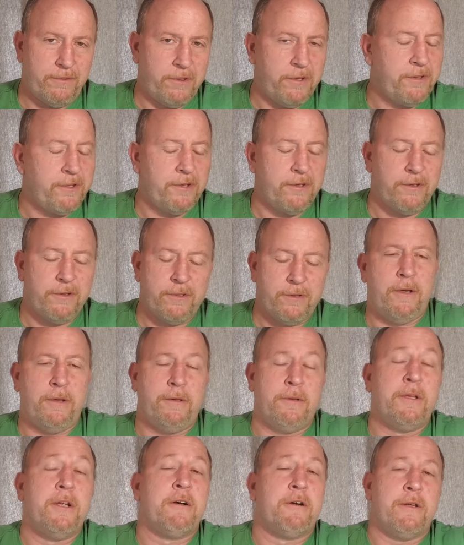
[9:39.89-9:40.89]
This is
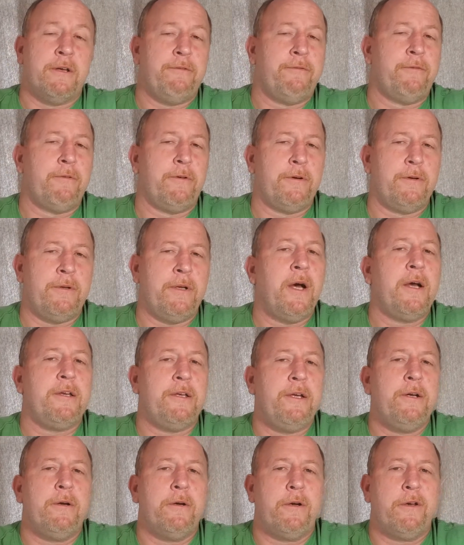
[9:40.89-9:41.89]
literally for, not
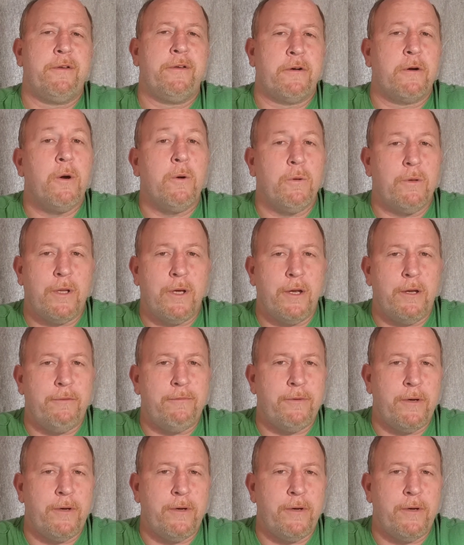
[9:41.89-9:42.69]
years, their whole life.